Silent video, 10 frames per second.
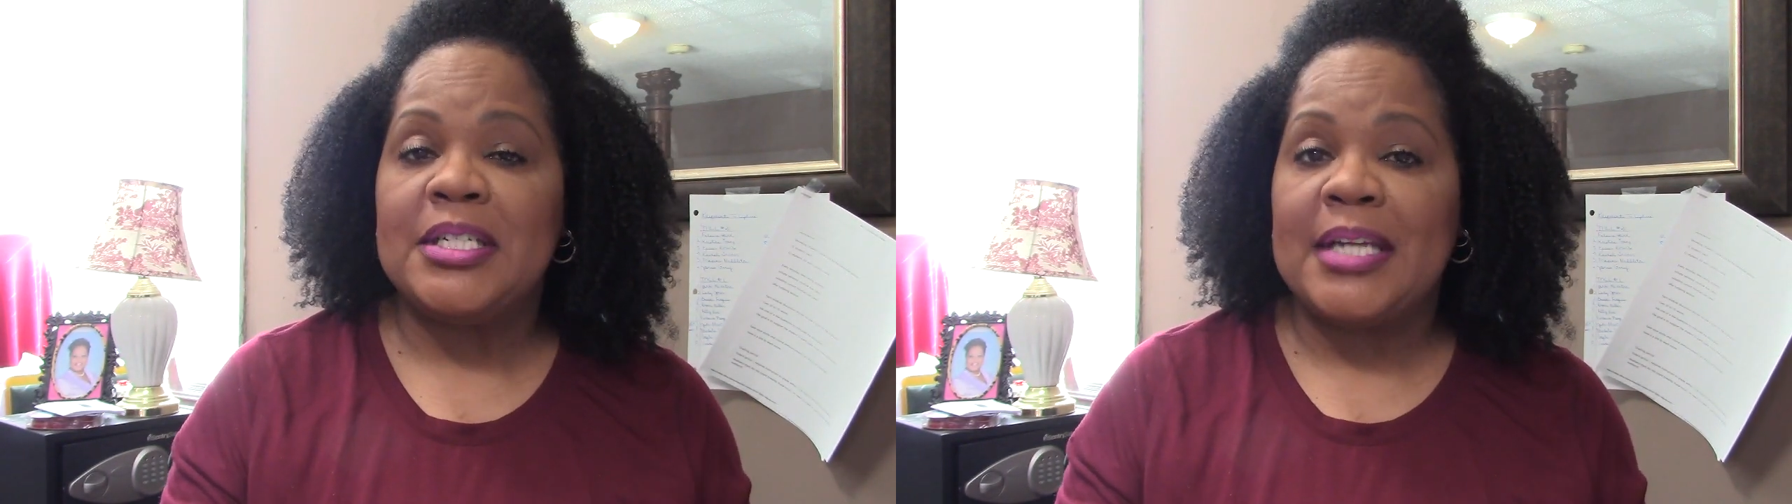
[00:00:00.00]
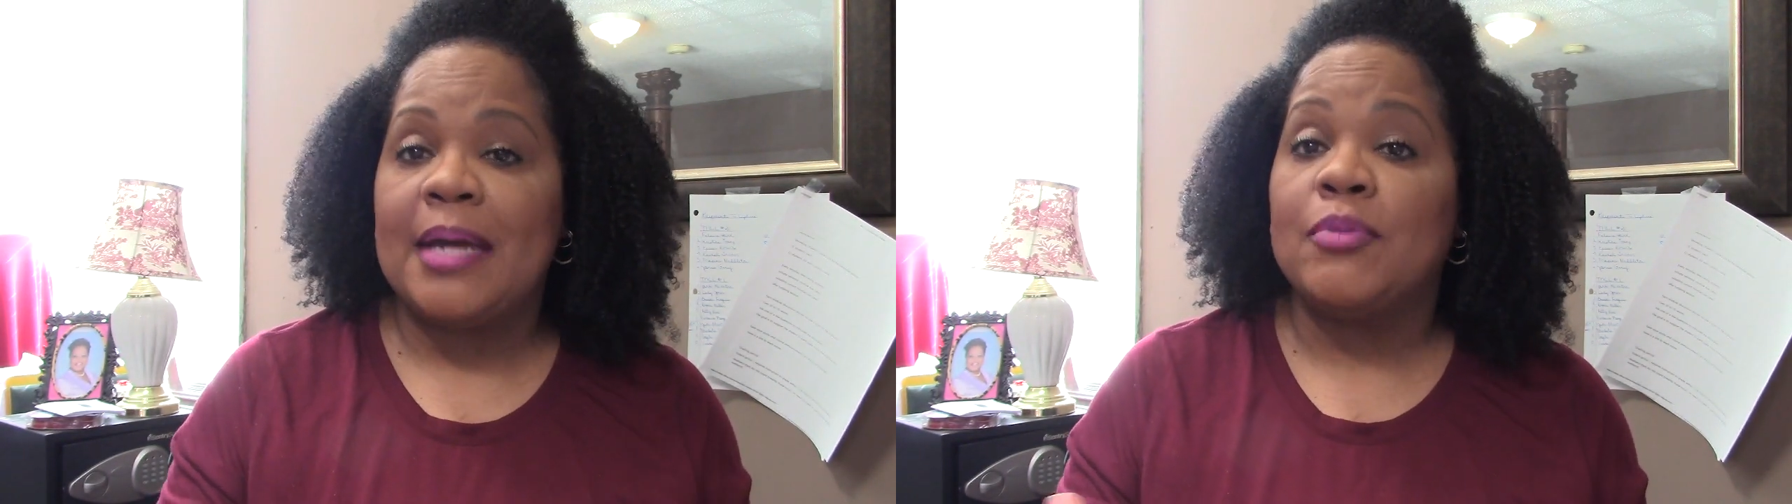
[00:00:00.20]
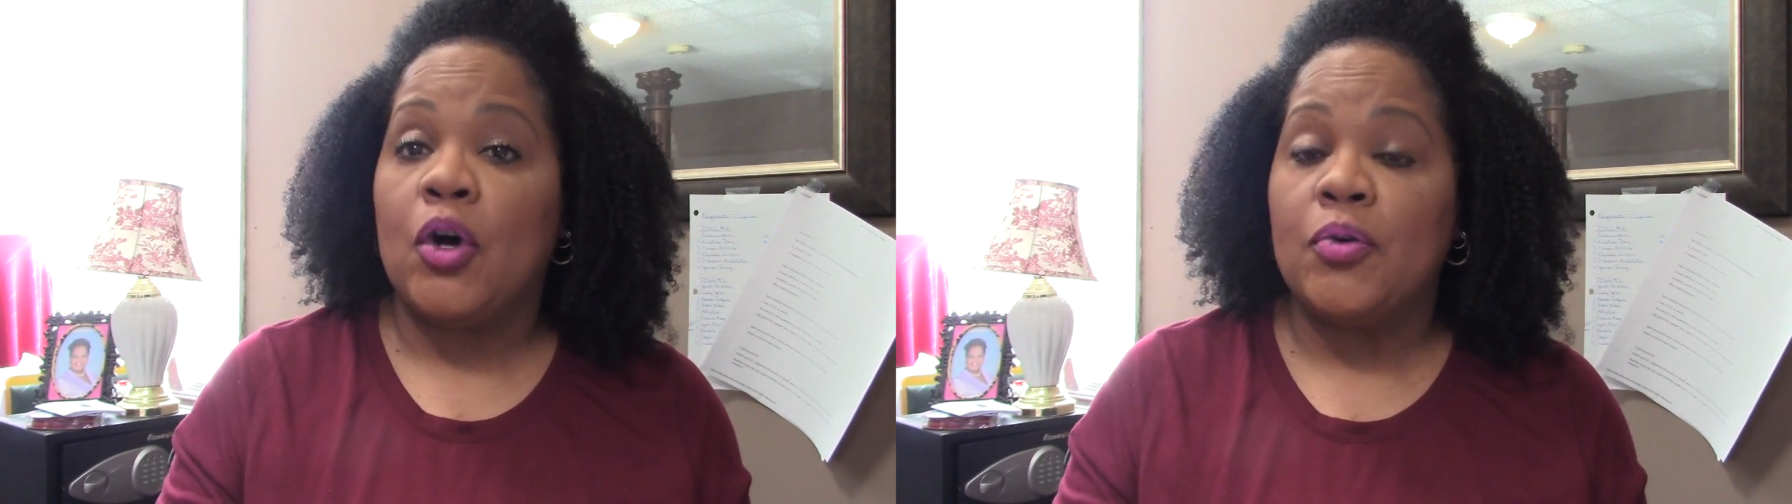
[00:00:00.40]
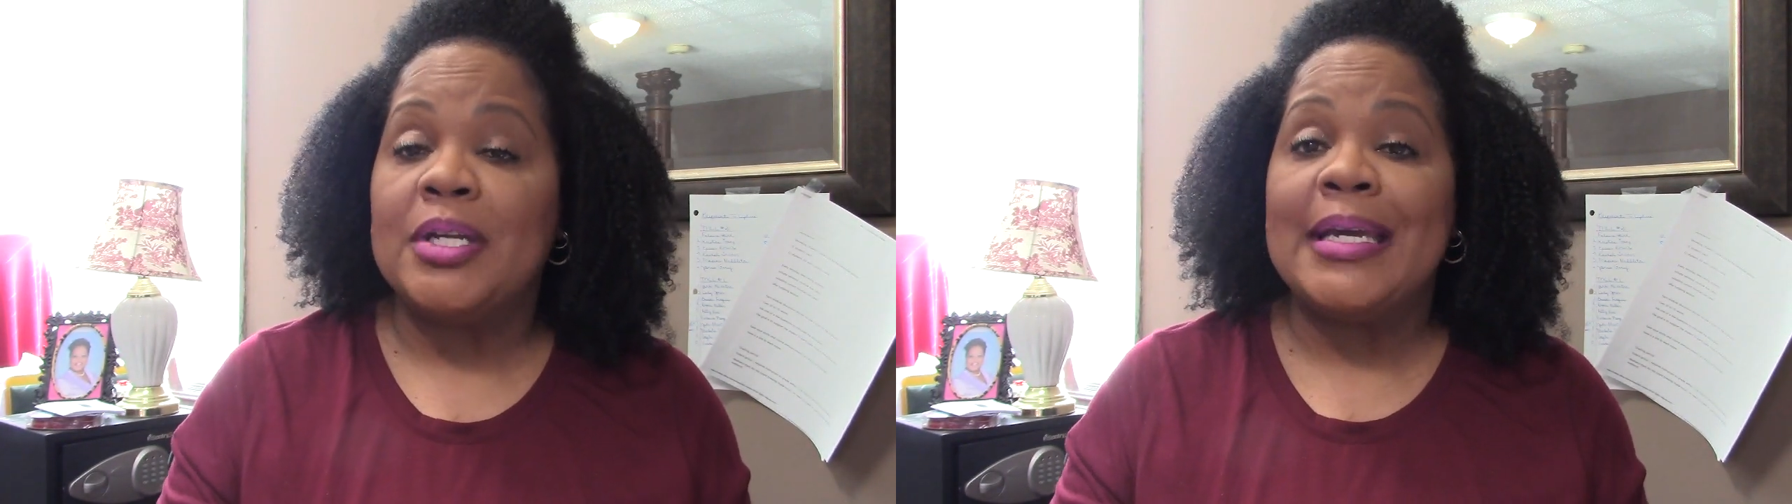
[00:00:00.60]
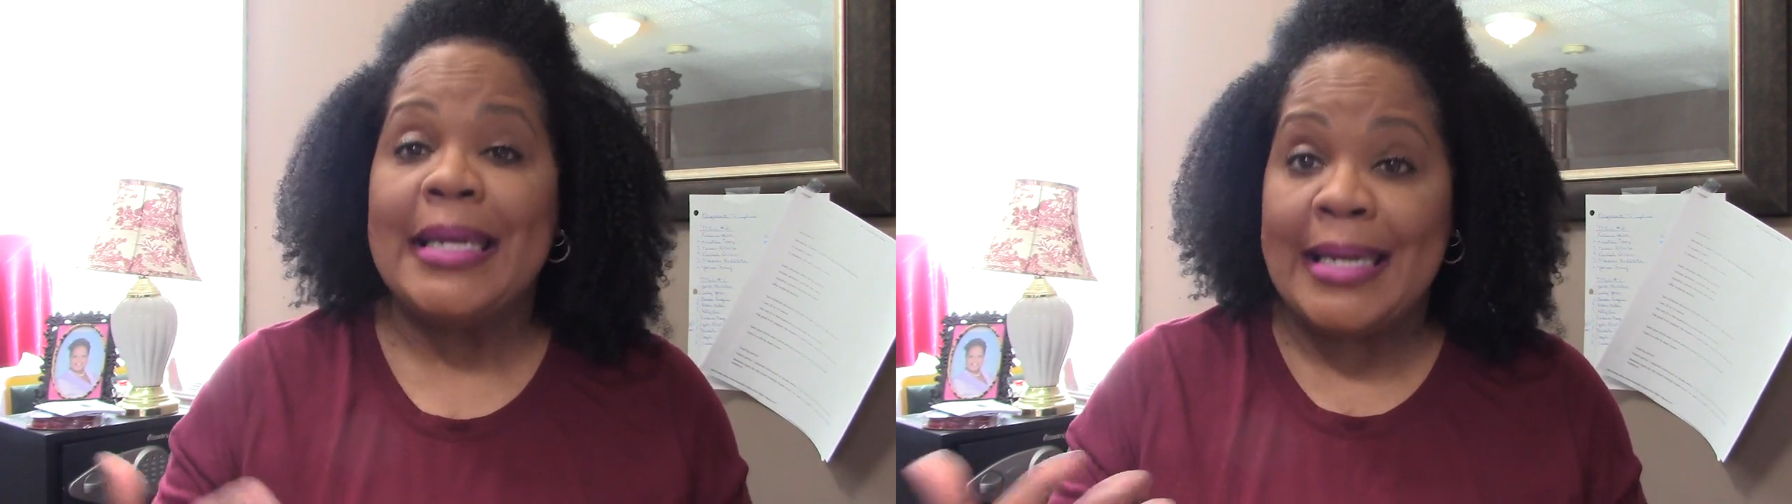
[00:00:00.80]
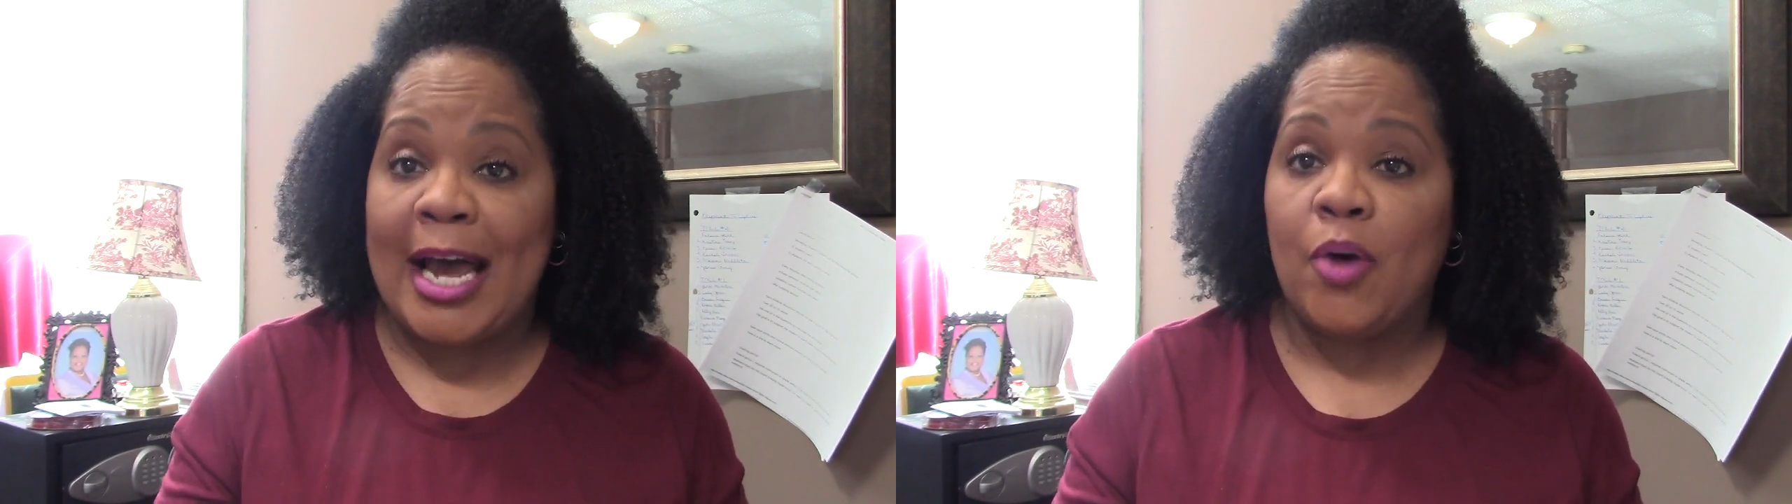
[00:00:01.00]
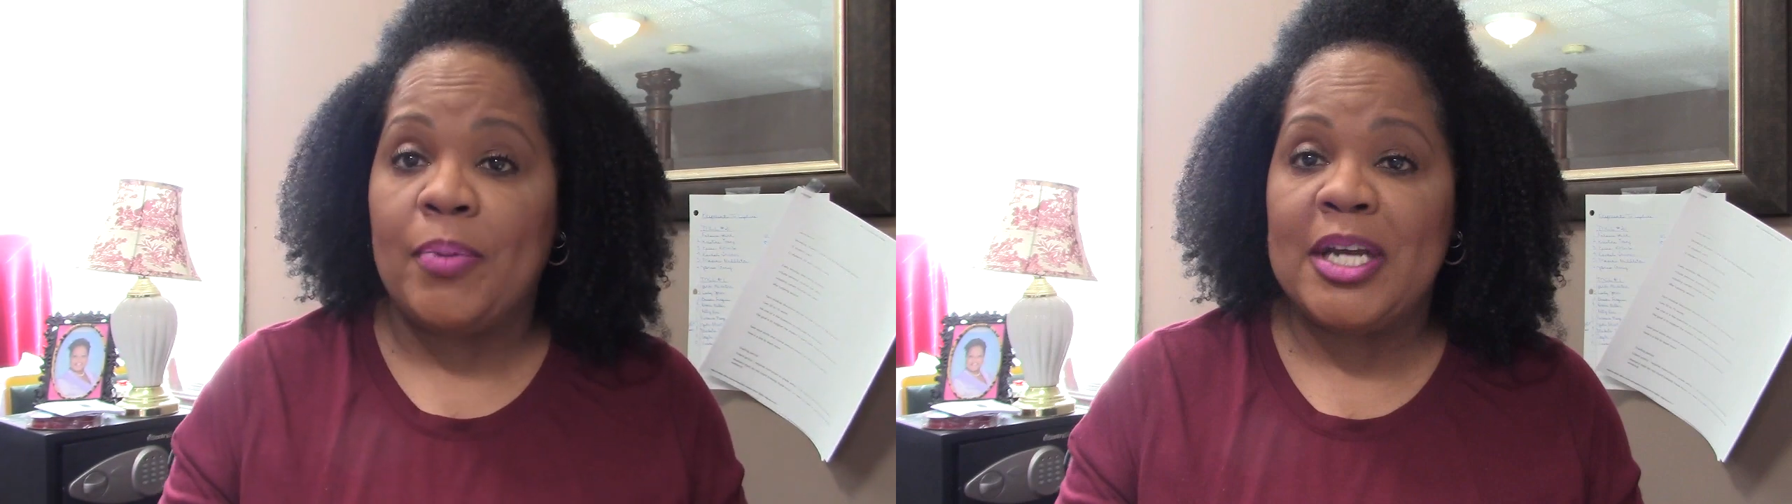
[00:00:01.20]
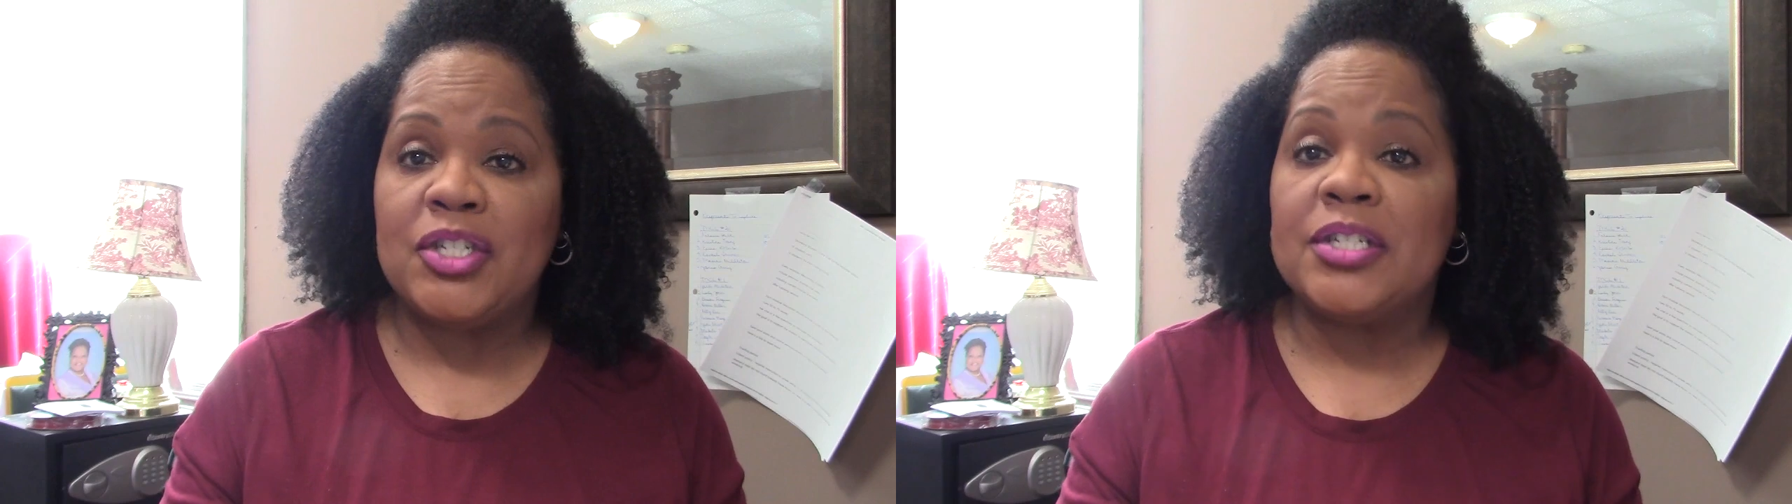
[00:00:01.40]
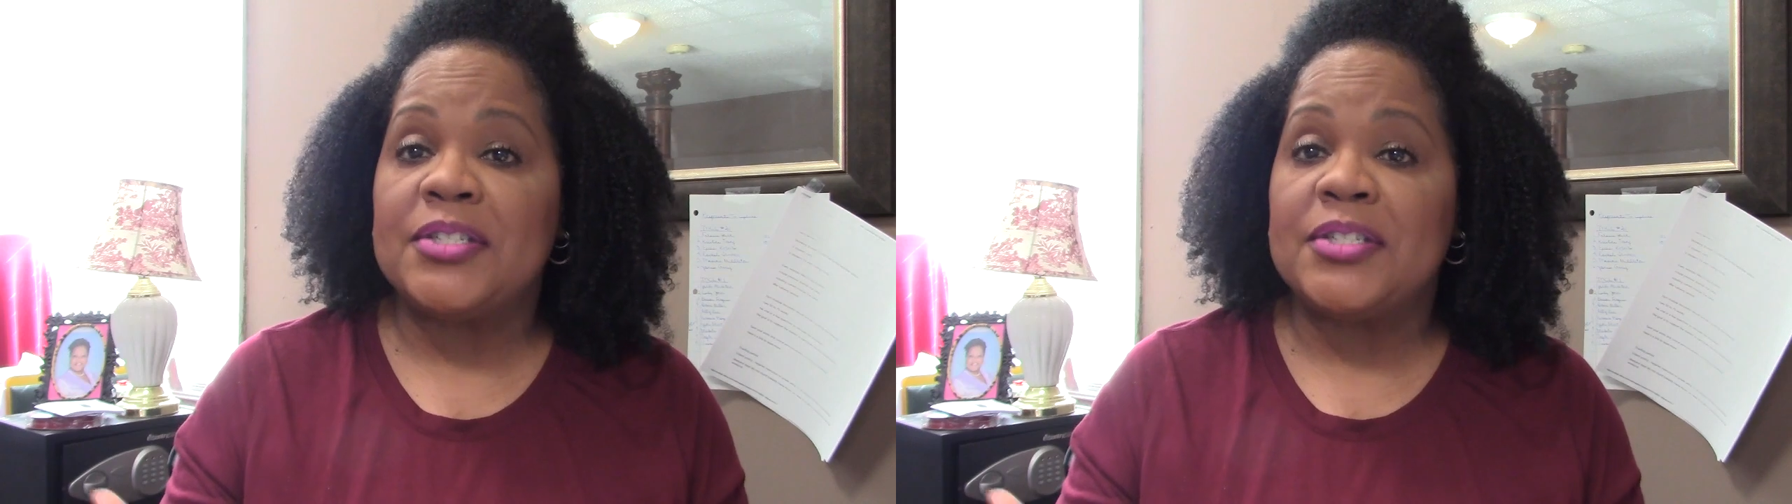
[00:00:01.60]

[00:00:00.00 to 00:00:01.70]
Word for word: type coding in outpatient,